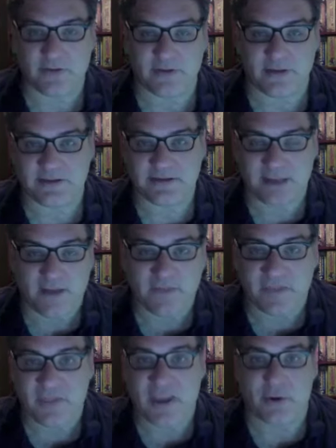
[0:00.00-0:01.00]
the stuff
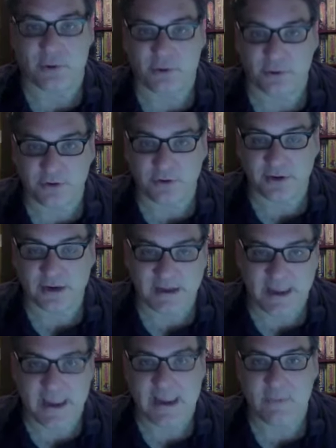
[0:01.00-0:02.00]
that they earn during a
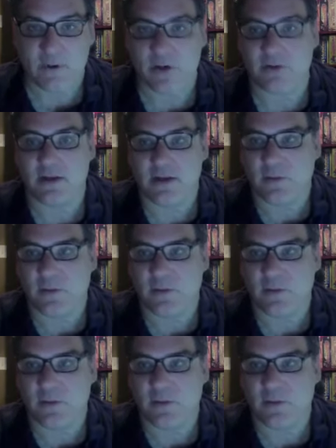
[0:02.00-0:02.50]
game while